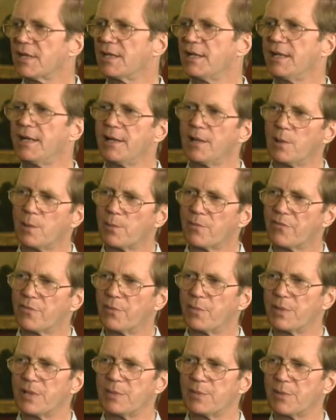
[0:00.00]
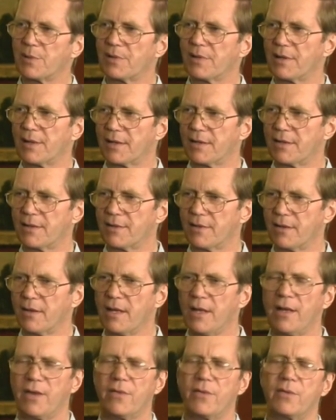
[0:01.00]
any help for people like her.
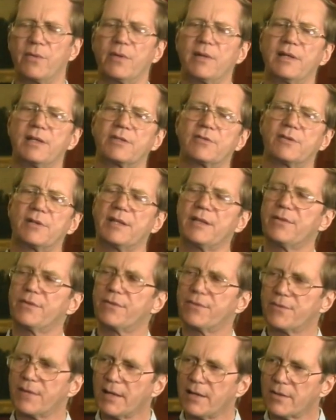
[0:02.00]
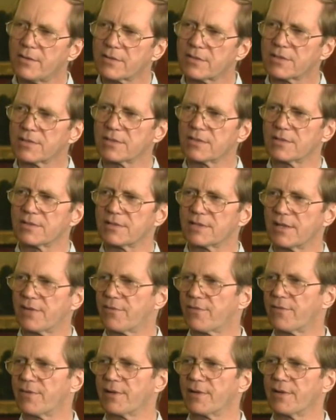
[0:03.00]
There were literally thousands
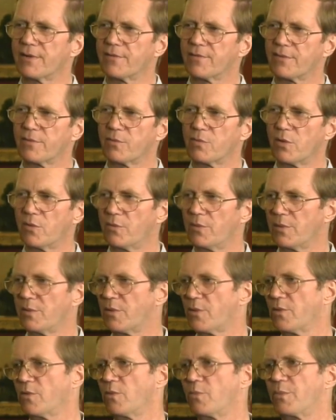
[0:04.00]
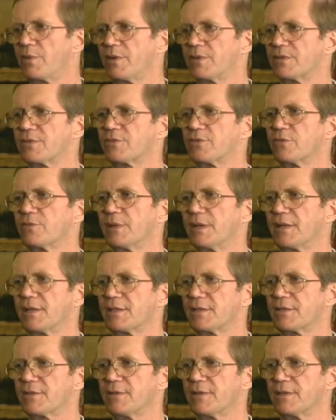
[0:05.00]
suffering from what we would call
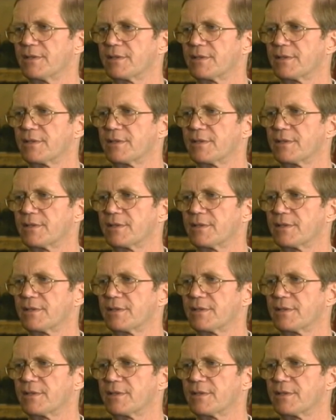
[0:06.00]
post-traumatic stress.